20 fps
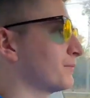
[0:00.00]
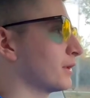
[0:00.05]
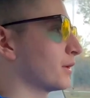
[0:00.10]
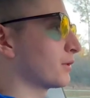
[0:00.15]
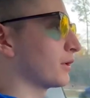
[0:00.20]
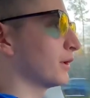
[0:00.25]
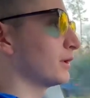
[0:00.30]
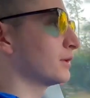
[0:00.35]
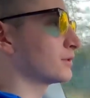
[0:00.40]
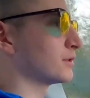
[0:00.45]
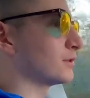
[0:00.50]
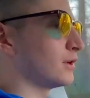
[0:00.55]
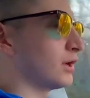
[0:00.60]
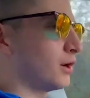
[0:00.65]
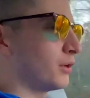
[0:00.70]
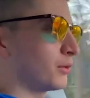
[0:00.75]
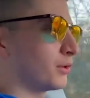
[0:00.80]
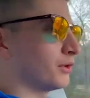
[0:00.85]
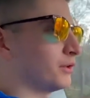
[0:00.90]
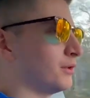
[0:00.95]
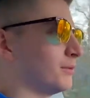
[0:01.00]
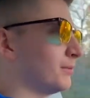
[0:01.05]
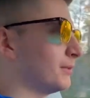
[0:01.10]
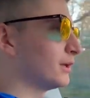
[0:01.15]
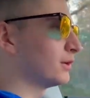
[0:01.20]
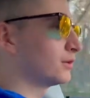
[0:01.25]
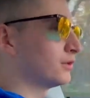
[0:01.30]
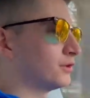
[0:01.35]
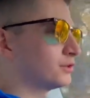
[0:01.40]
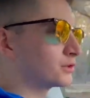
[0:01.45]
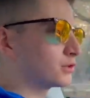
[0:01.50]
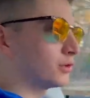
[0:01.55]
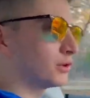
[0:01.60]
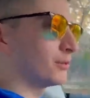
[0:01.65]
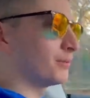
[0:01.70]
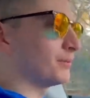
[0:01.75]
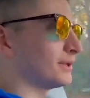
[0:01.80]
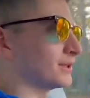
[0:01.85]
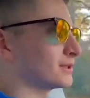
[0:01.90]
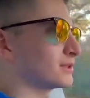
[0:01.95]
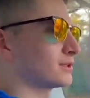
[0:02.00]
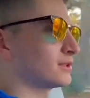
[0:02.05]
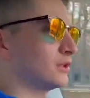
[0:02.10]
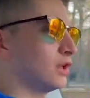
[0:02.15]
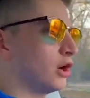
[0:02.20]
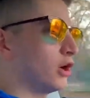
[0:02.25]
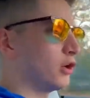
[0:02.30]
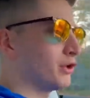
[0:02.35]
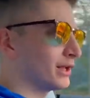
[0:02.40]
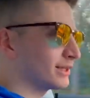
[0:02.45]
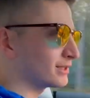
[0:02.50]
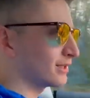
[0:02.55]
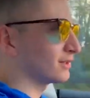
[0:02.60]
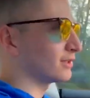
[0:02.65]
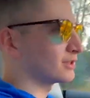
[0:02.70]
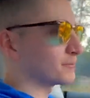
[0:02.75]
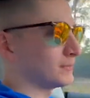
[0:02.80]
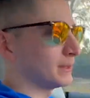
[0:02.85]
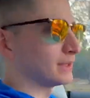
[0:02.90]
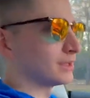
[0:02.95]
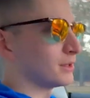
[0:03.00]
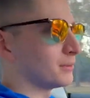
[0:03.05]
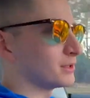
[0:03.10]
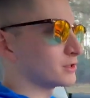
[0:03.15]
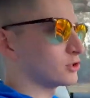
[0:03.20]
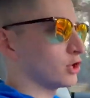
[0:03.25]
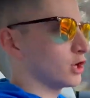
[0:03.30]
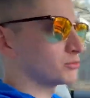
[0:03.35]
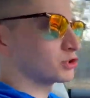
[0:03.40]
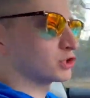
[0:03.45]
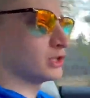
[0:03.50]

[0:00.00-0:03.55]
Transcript: Okay, so now we're in the middle. It's going a bit slow. That's not the speed limit, so I'm just